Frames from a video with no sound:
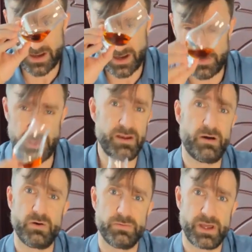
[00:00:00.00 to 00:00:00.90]
I
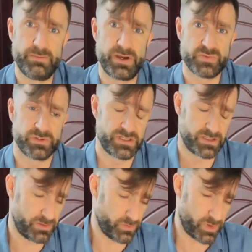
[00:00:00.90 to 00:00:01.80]
might as well tell
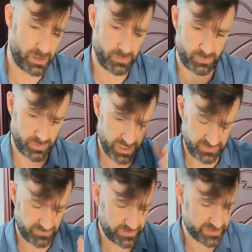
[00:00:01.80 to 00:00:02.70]
you while we're
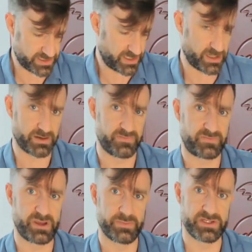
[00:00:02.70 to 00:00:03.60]
waiting for this to kind
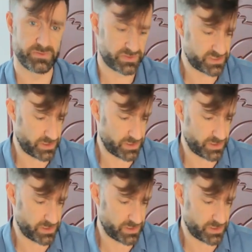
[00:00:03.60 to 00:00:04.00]
of come into its